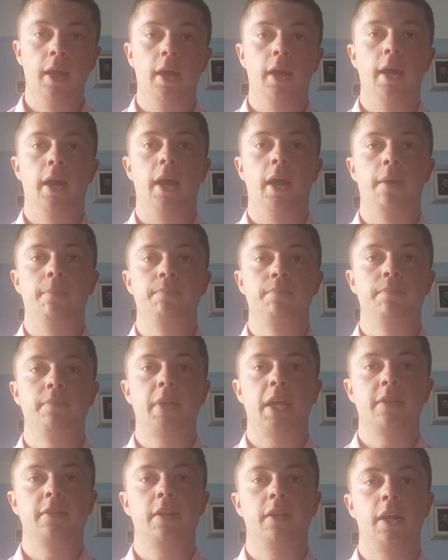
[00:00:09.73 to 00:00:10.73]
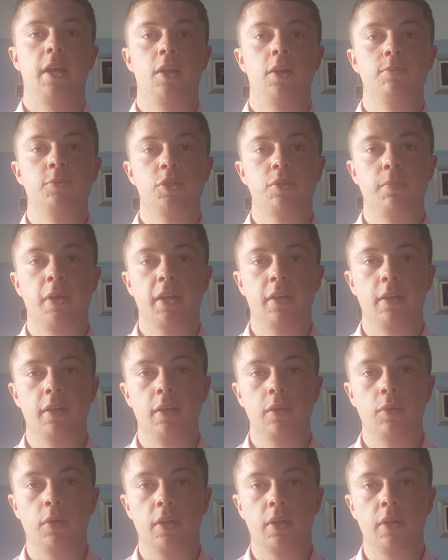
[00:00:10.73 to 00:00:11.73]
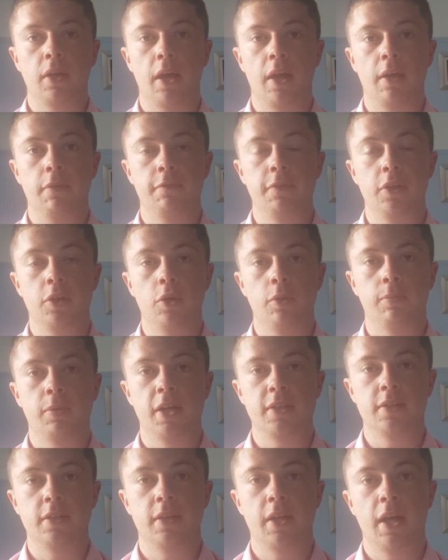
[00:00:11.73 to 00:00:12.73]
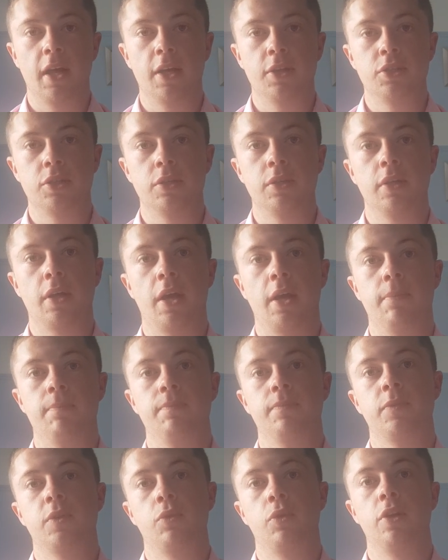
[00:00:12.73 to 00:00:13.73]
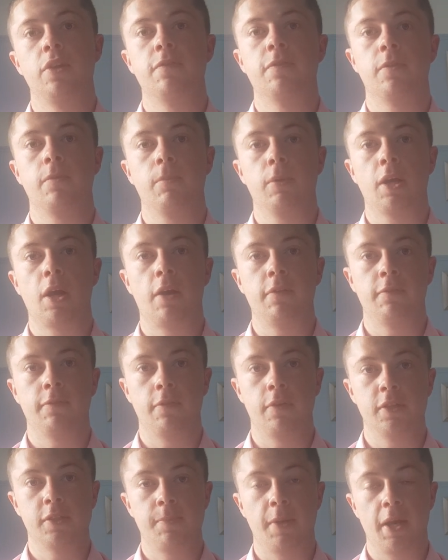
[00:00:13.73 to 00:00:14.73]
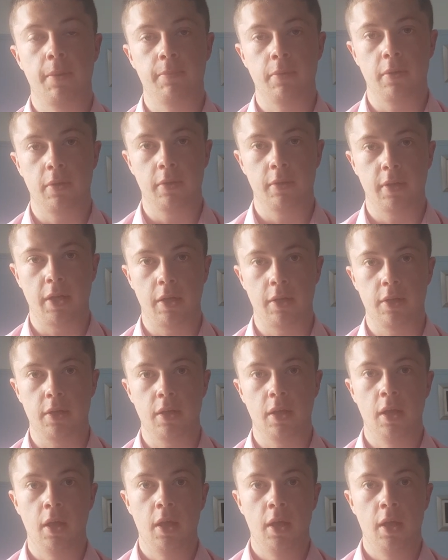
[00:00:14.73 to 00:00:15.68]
And today I'm just making a quick video presentation derived from a conference paper that I